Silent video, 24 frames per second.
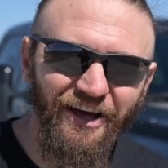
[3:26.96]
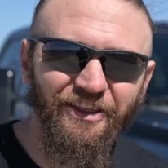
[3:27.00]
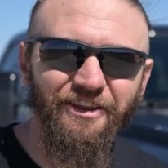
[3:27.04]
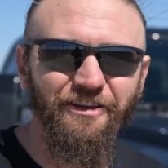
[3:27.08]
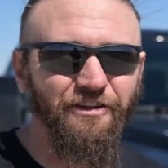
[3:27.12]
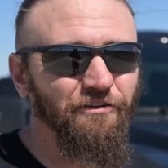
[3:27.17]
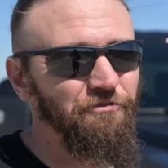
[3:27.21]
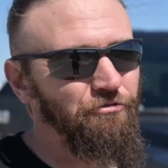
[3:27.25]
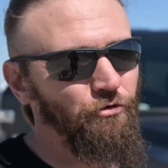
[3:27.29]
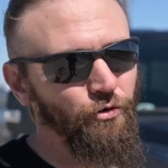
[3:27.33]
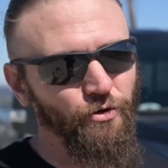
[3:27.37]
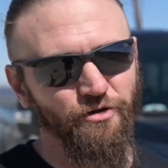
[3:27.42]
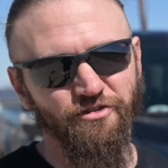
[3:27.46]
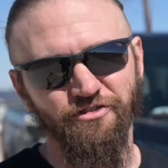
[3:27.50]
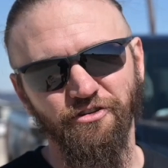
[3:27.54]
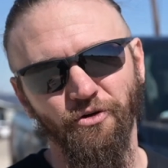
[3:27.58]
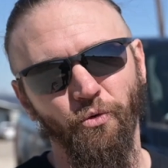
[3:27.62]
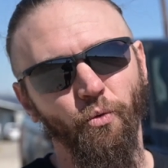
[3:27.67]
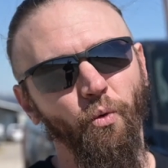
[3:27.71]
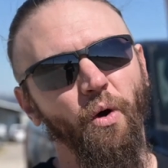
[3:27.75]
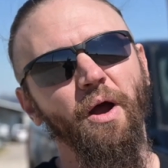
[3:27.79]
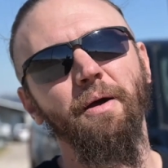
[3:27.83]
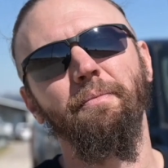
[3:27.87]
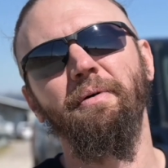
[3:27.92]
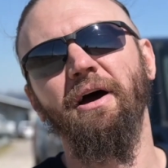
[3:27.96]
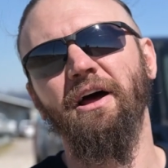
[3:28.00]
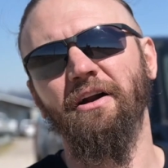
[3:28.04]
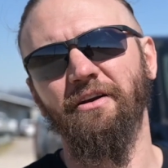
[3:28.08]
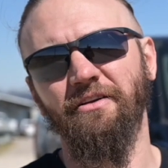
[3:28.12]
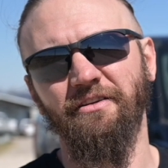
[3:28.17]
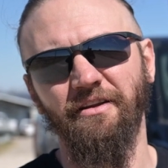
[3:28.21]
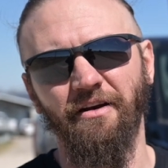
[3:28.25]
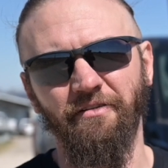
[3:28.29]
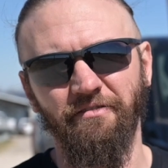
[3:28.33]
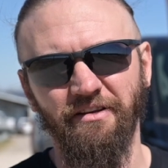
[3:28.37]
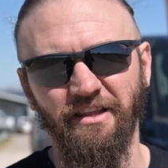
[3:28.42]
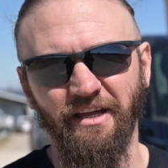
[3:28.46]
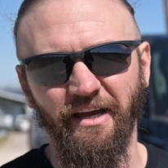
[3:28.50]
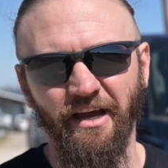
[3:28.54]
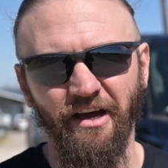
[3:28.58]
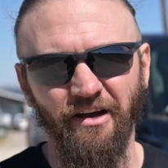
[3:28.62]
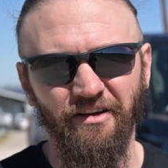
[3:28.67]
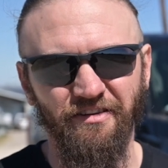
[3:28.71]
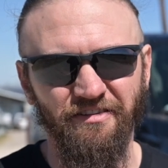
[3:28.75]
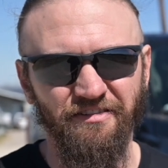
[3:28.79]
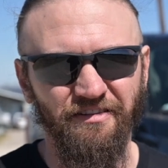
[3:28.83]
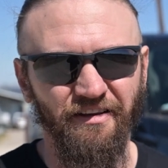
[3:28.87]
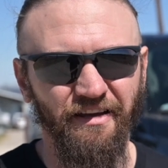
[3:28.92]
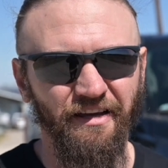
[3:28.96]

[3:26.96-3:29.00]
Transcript: I think the Fords look way better than everything else.